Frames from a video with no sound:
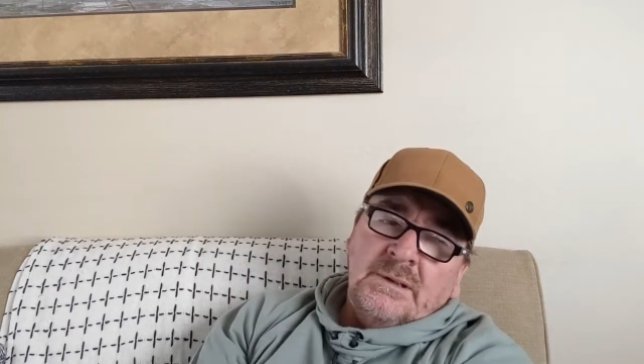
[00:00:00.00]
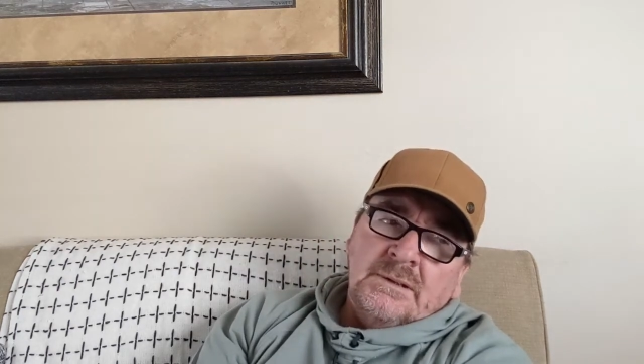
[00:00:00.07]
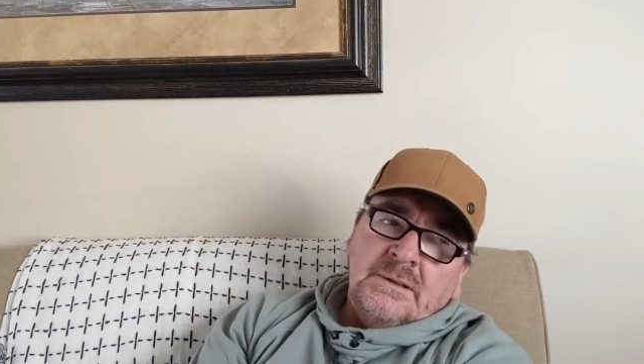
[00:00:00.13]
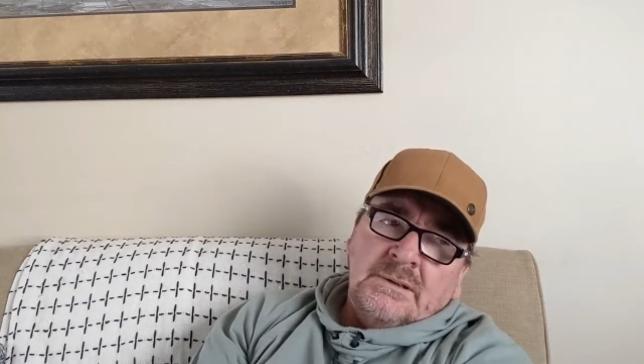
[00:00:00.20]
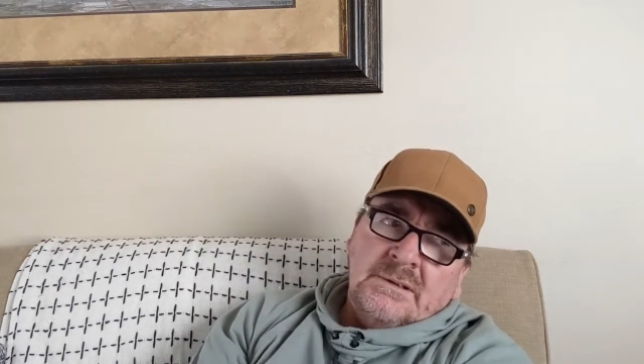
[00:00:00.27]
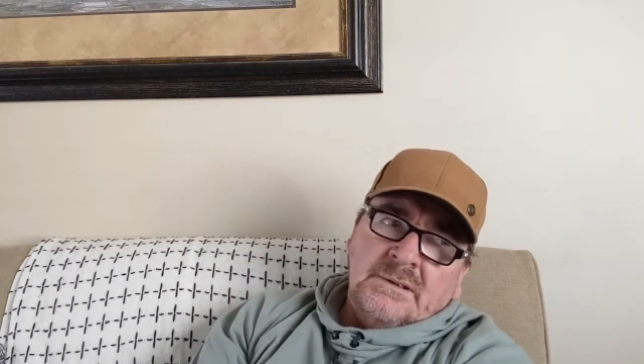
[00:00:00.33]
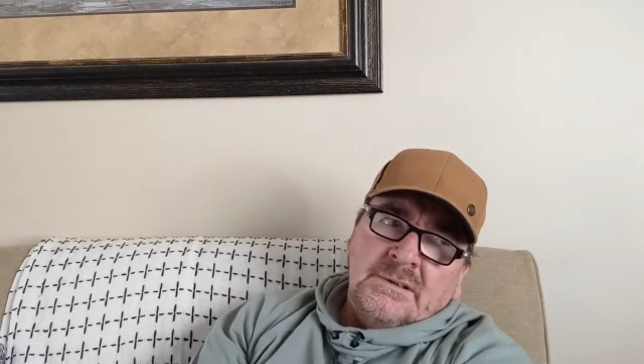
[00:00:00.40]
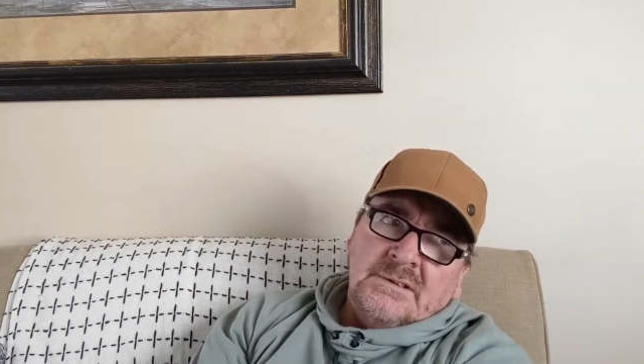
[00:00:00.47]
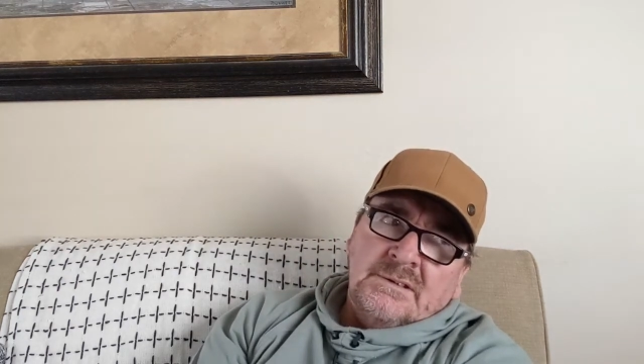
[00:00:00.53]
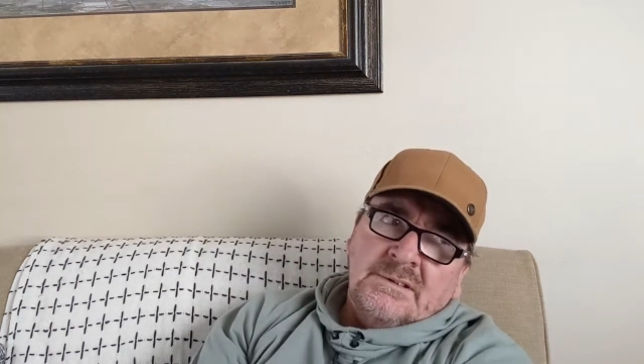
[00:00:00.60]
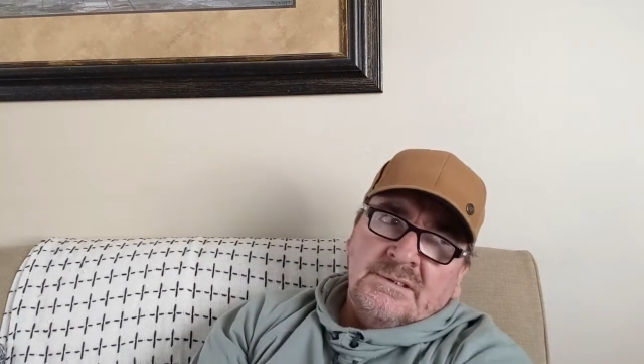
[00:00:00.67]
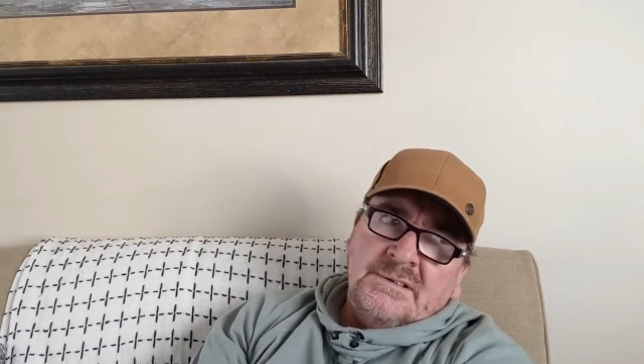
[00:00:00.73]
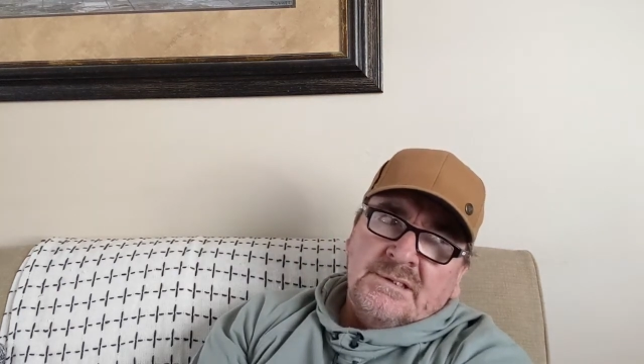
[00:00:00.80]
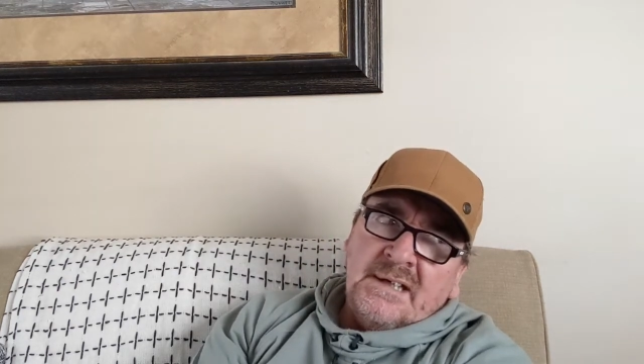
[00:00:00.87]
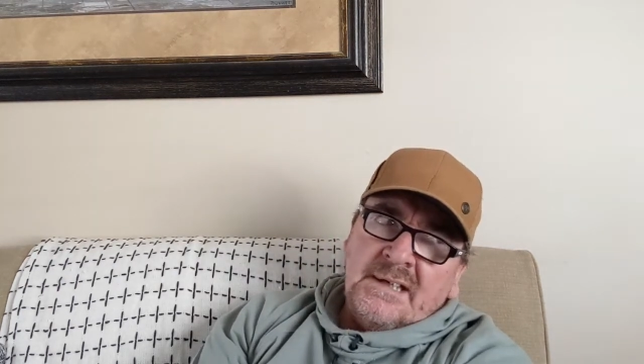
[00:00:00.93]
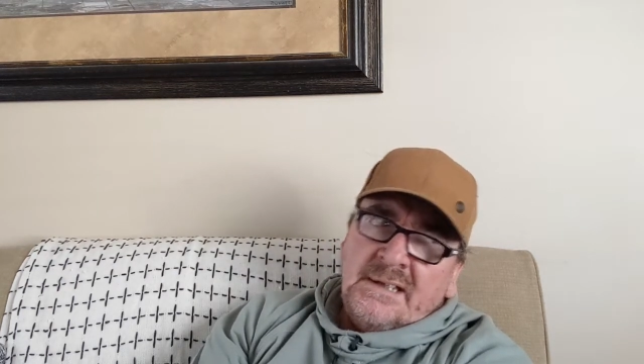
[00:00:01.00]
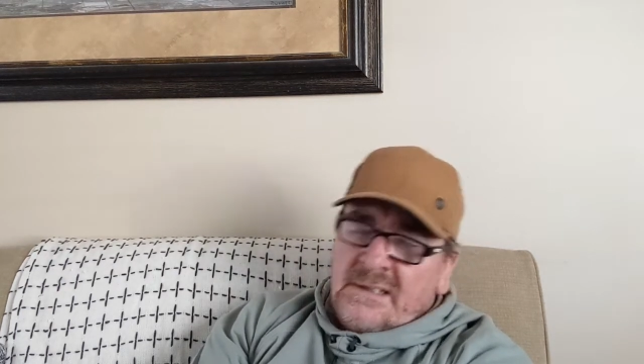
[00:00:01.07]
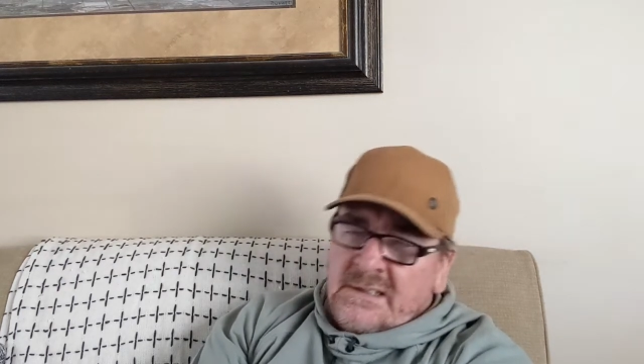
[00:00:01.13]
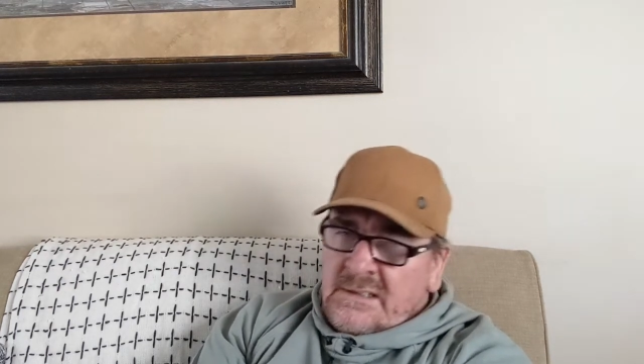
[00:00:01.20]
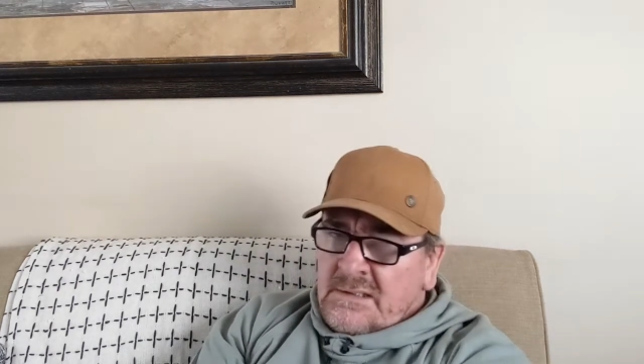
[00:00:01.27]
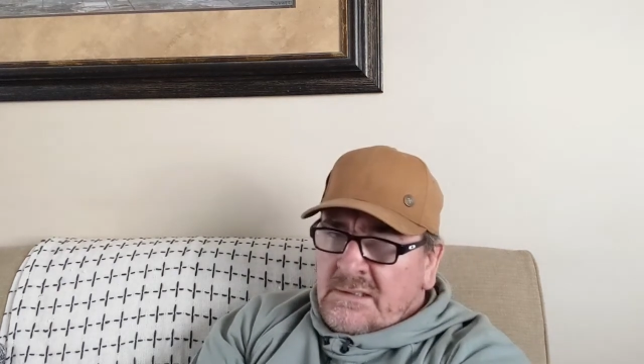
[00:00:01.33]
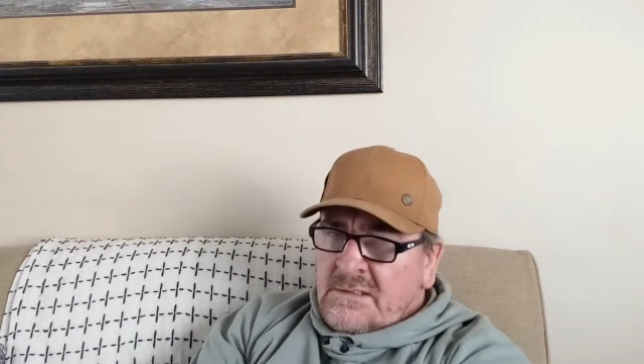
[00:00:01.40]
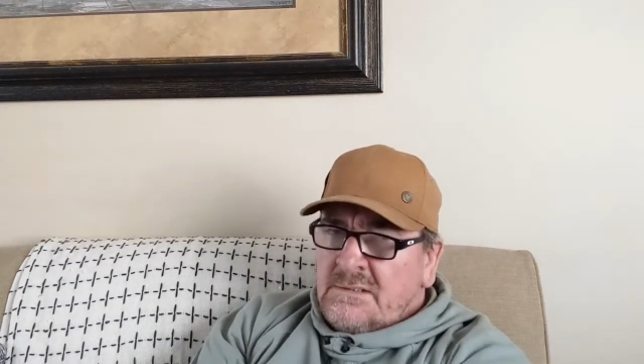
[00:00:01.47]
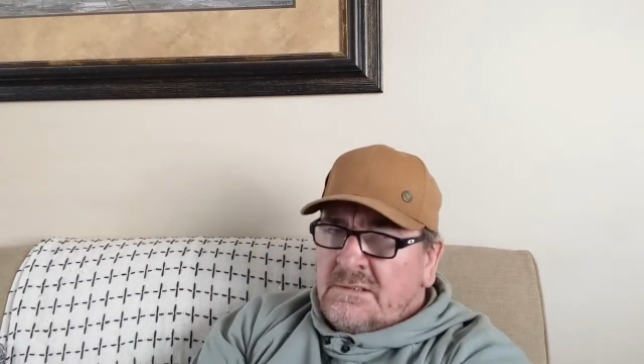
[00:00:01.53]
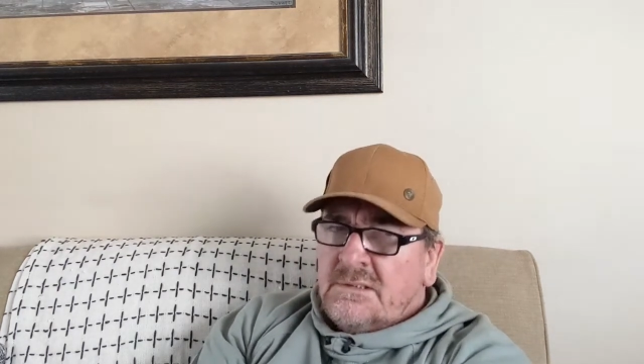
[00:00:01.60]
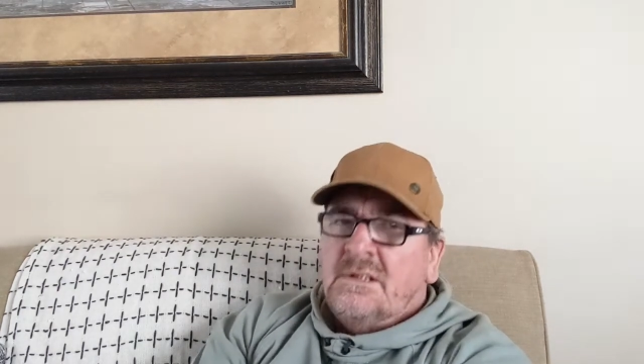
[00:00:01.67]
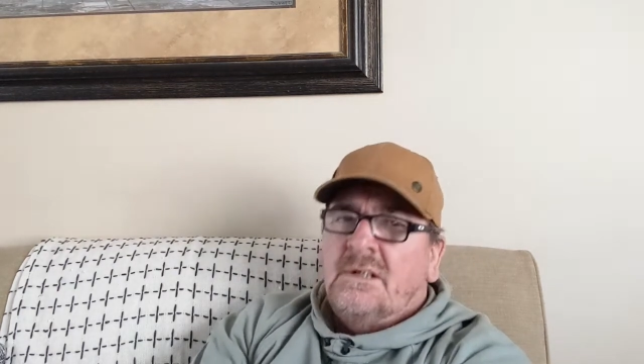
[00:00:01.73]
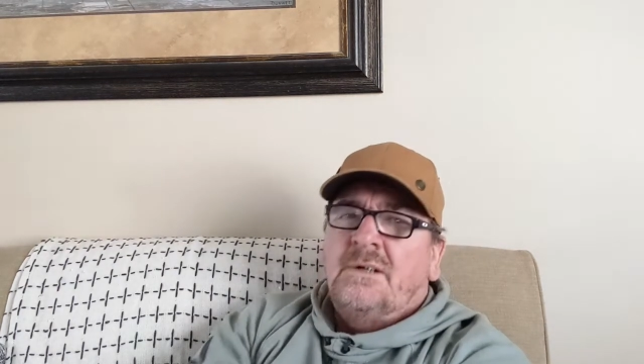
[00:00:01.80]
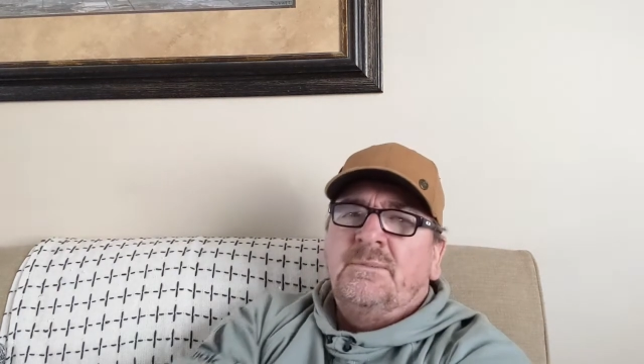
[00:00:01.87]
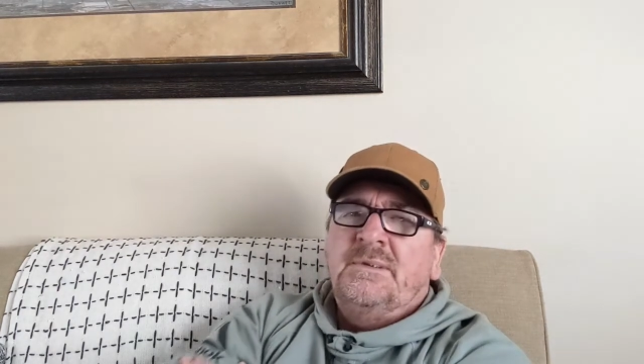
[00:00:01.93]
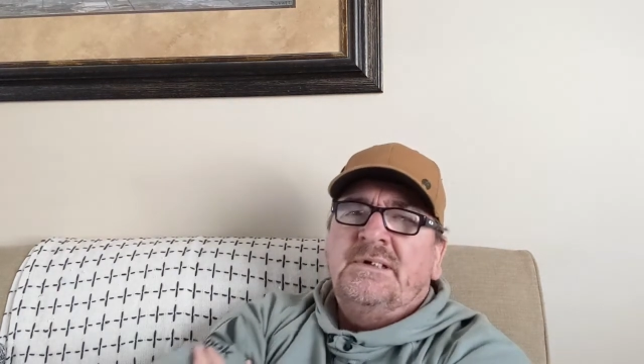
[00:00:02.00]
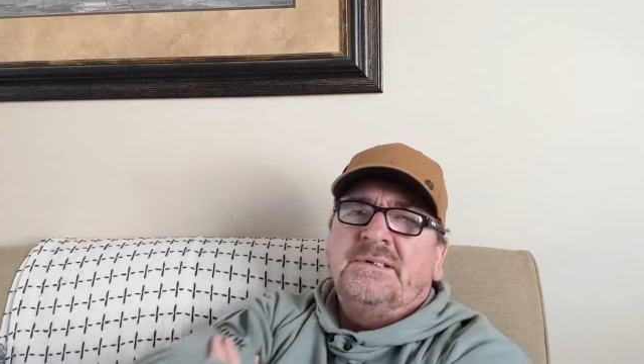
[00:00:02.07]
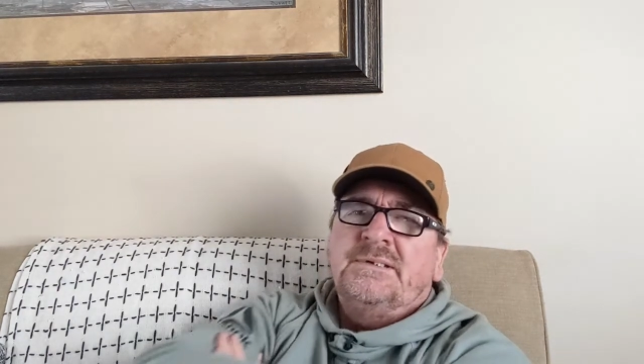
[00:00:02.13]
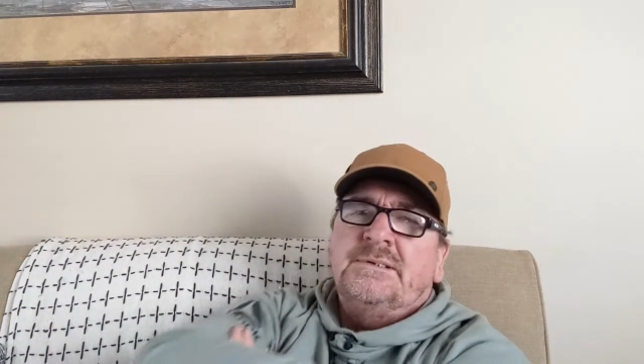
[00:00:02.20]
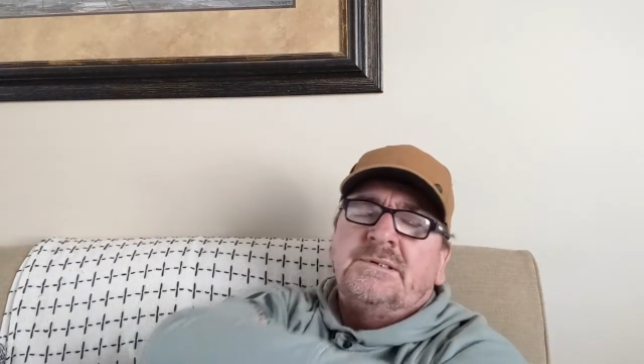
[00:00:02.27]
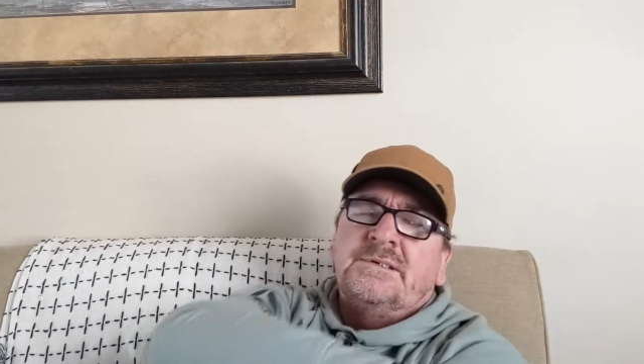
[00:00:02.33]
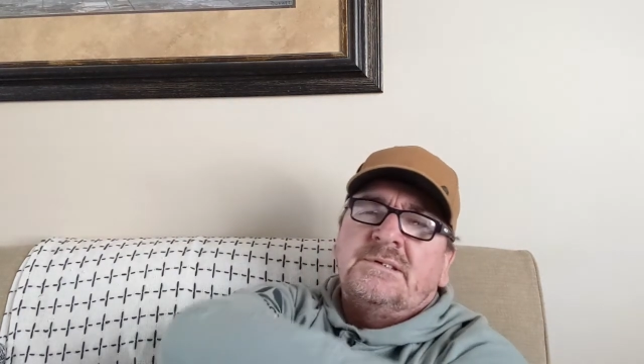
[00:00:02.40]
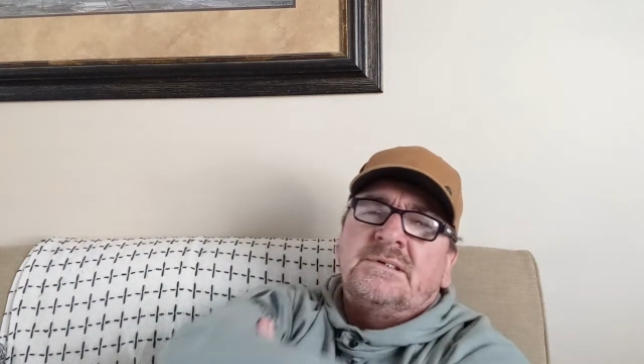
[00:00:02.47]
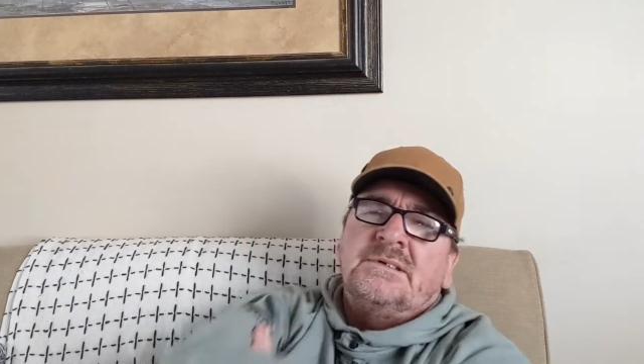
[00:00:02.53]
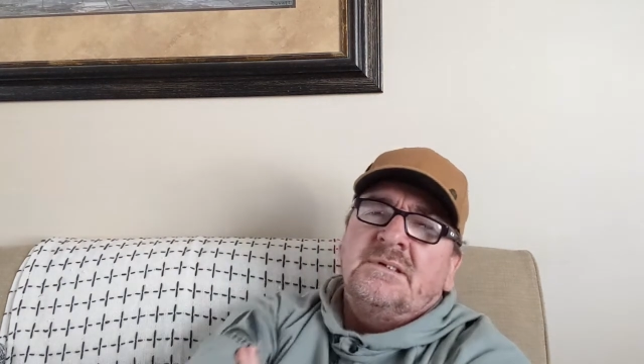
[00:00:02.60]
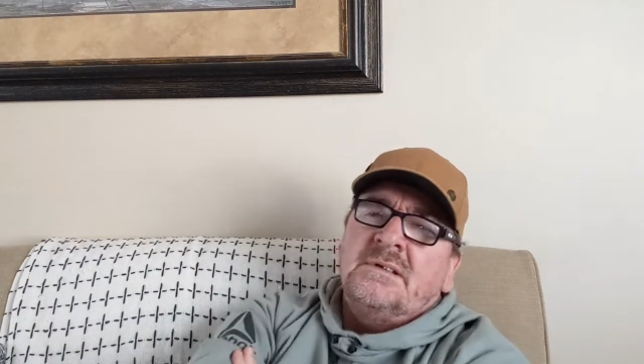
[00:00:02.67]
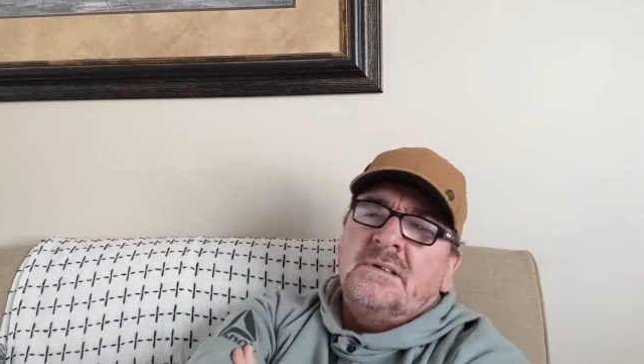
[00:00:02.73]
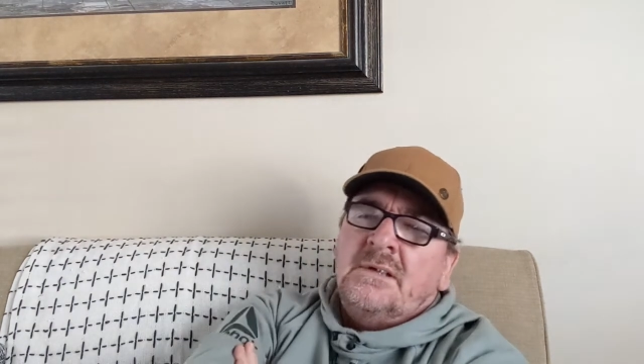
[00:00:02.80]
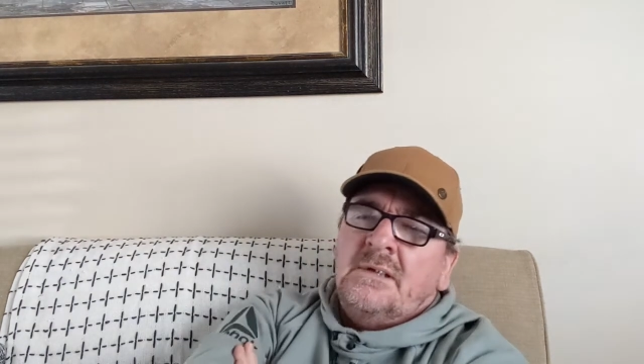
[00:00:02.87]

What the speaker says: and 10 comics.